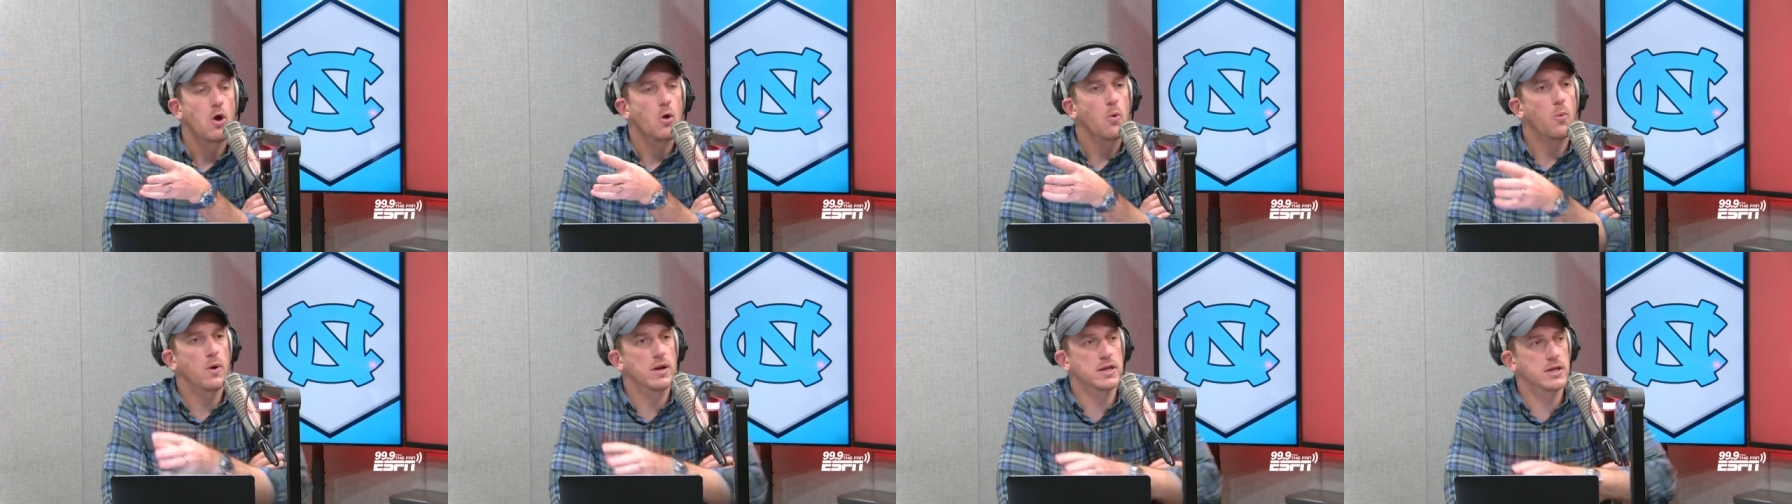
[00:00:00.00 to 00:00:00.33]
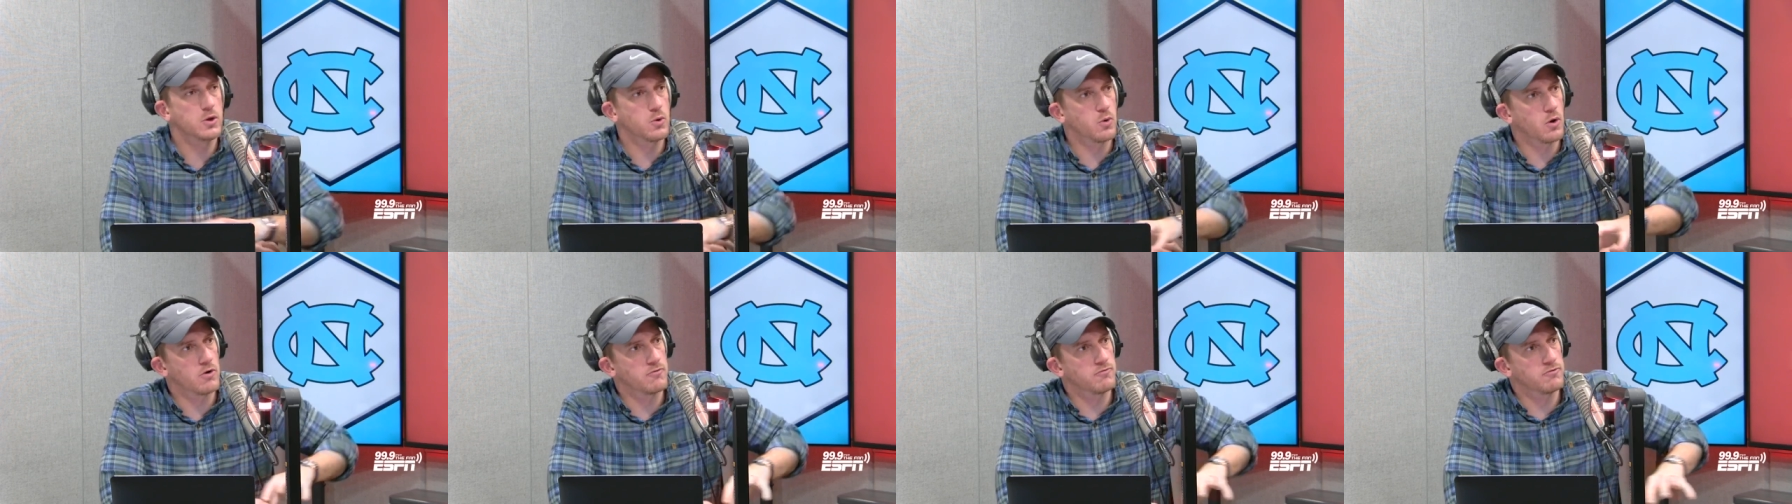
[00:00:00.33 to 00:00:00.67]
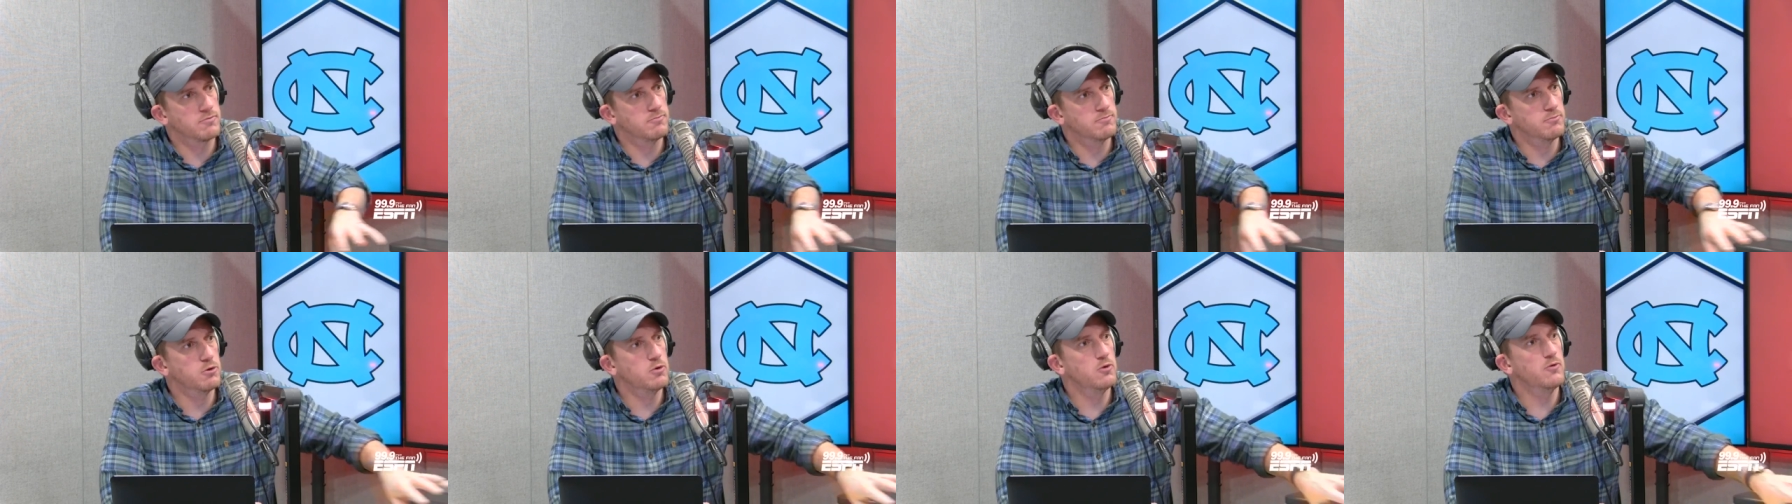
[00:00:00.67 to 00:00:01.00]
when you are
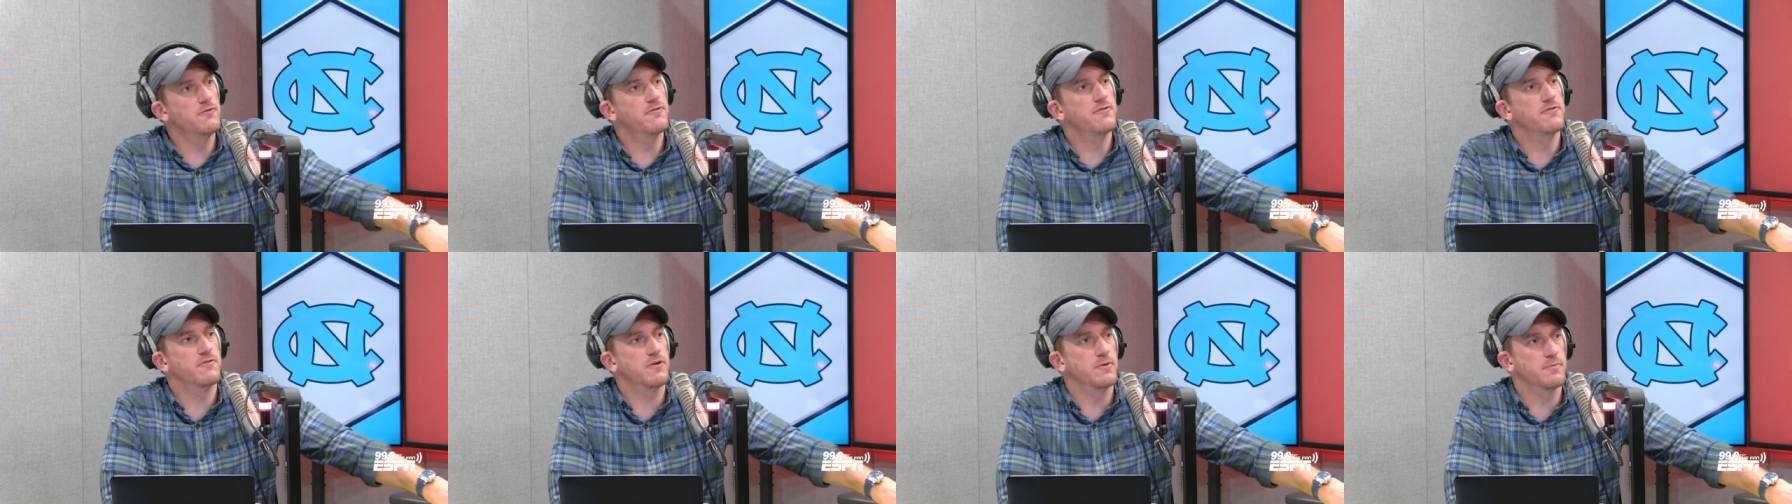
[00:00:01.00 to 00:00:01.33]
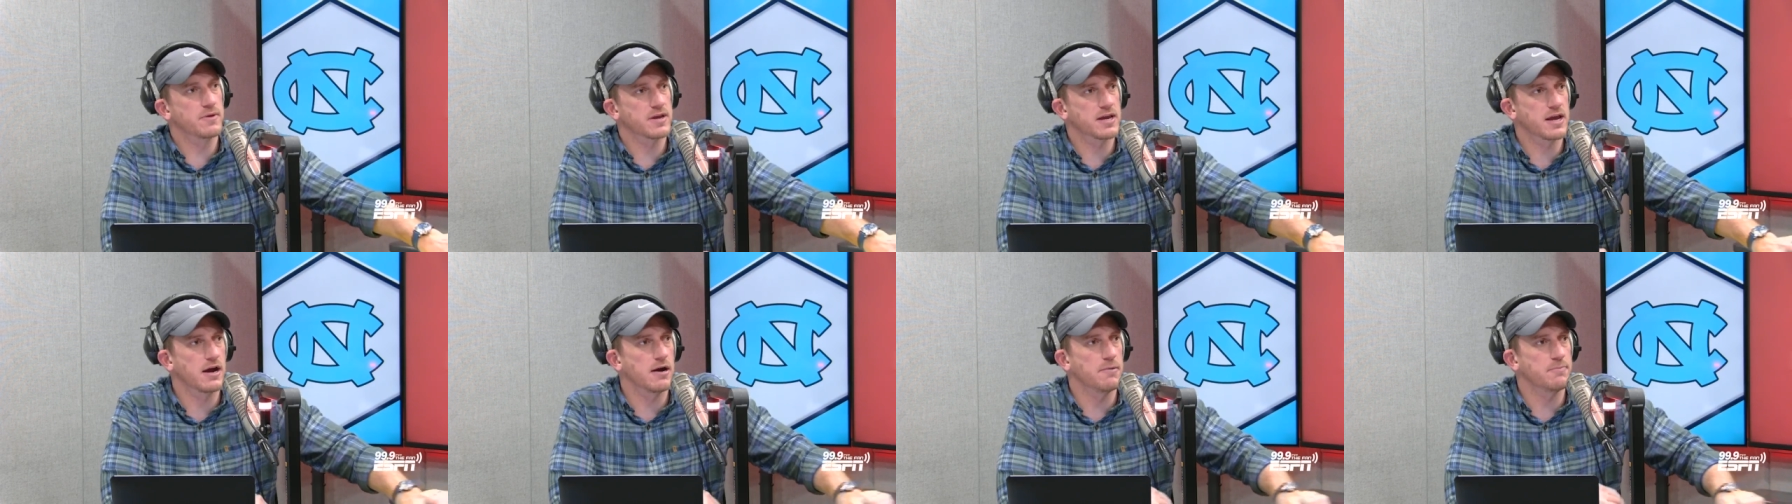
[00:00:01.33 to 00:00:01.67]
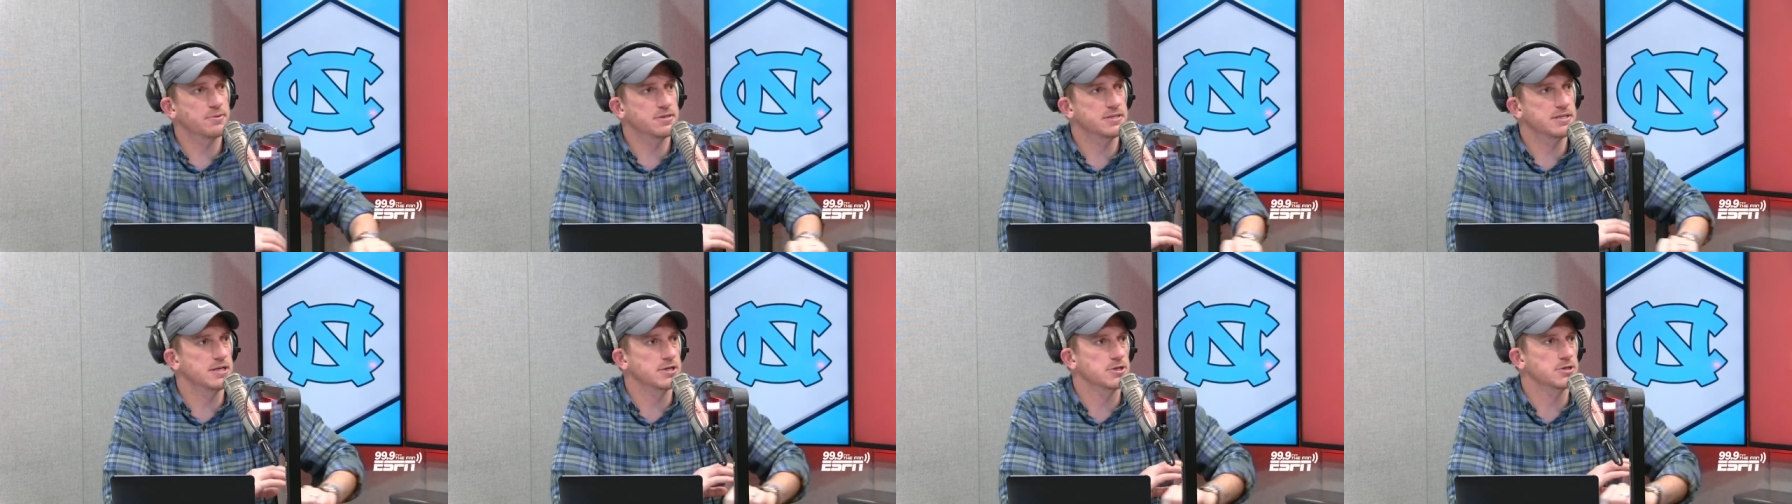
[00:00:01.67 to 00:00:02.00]
removed from the
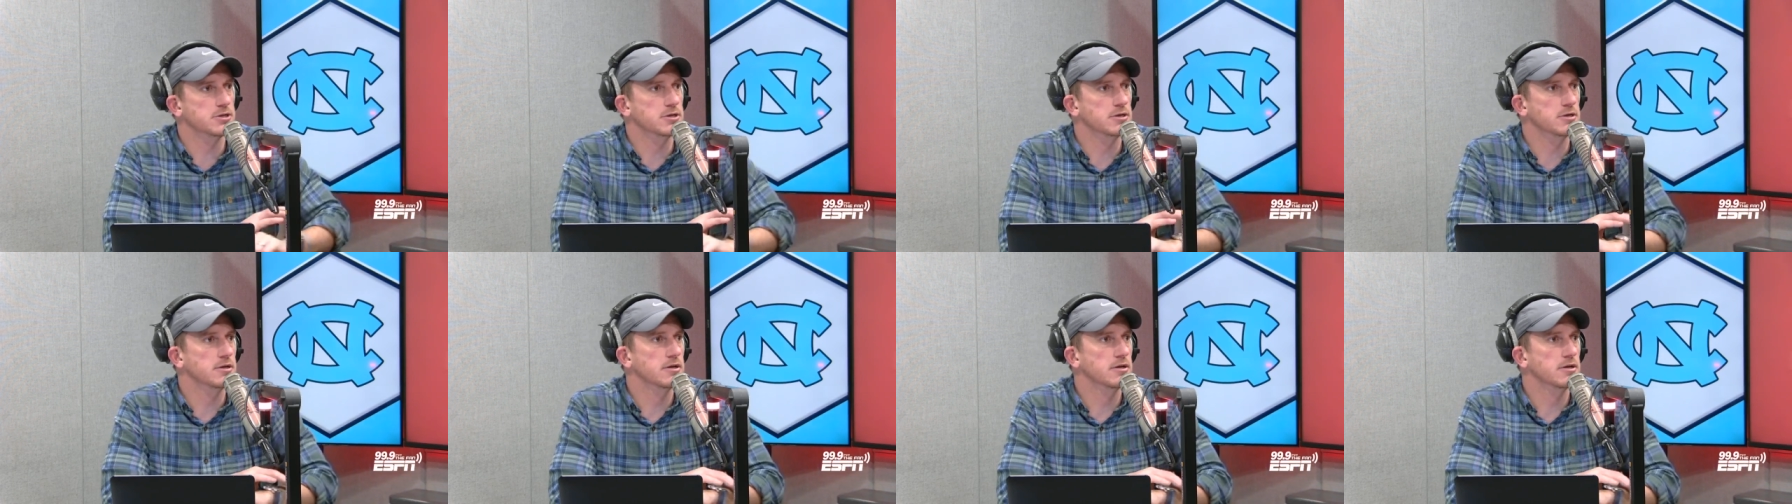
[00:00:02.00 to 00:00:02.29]
competition.